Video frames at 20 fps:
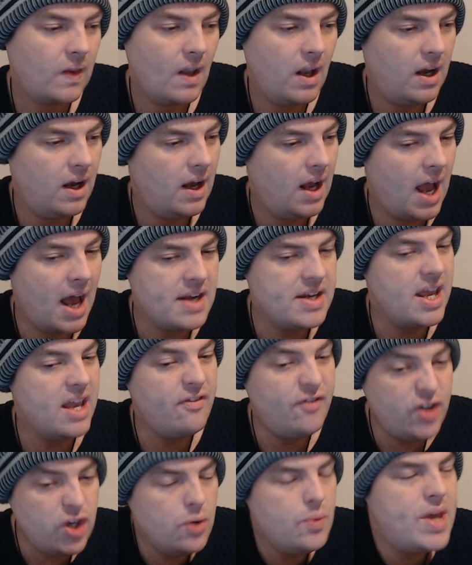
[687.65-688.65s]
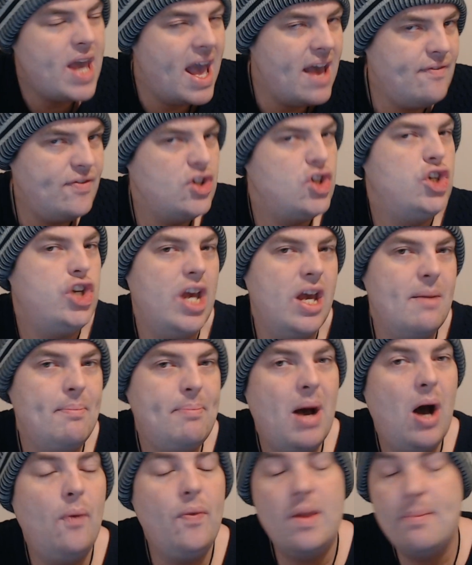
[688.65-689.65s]
And if you gave a shit
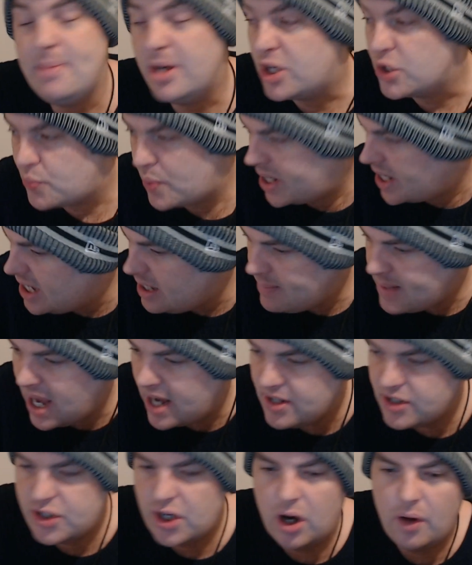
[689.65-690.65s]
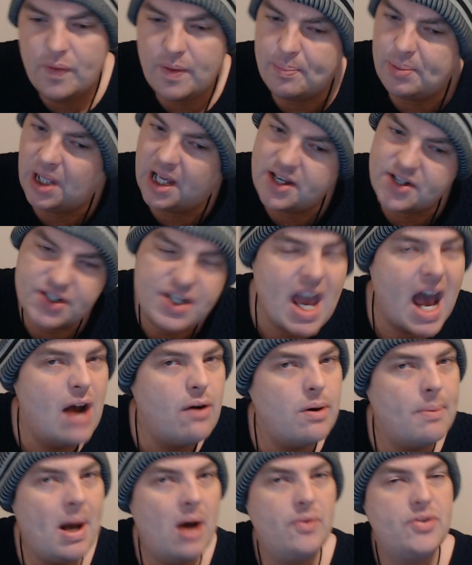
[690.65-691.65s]
about them, because we keep getting told the players care
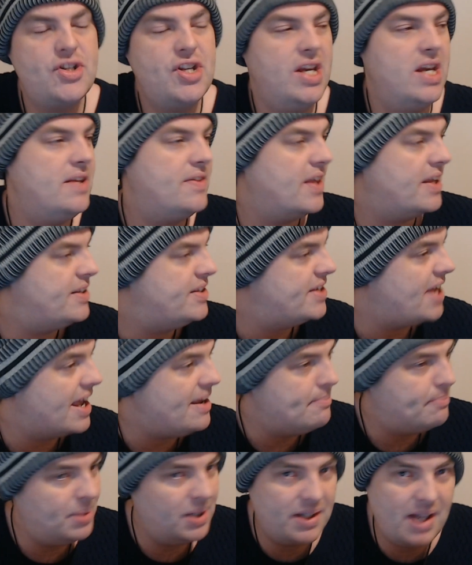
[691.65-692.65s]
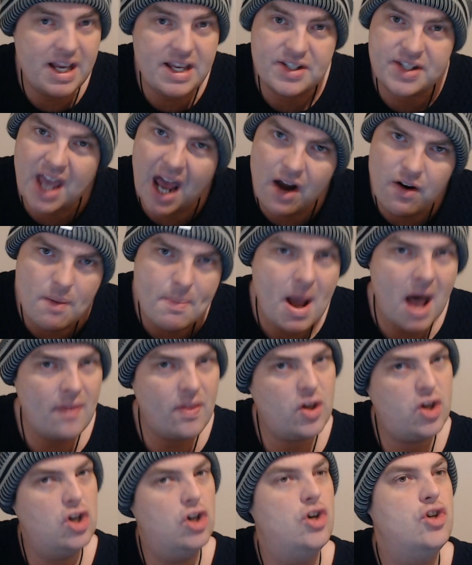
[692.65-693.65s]
about Teague, the players care about the
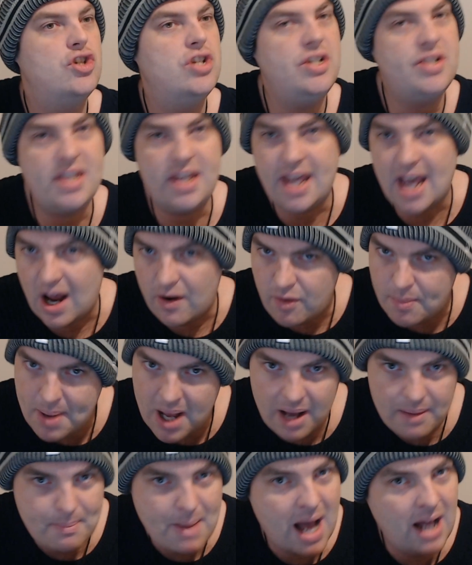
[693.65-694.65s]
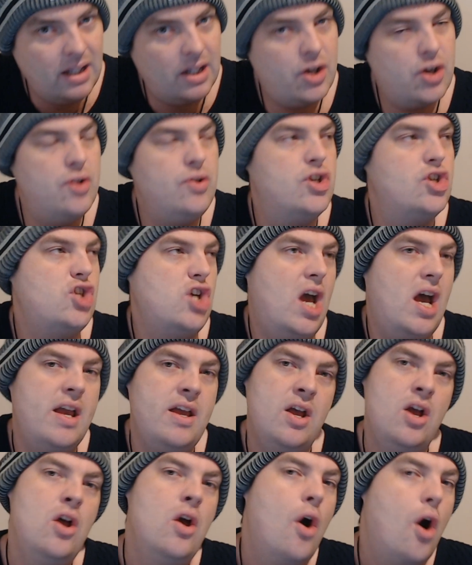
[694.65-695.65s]
coaches, they care about Mark Lagoudache,
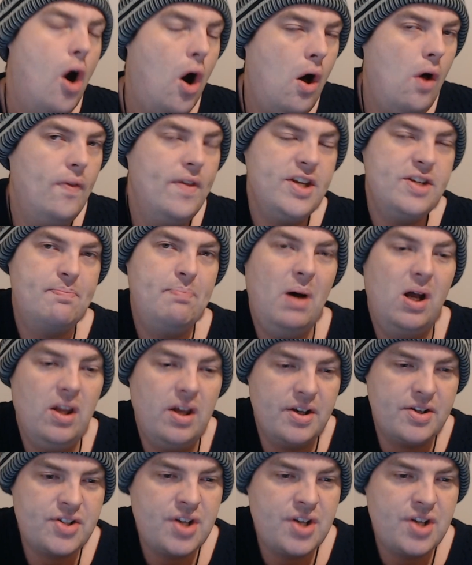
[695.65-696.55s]
all this bollocks.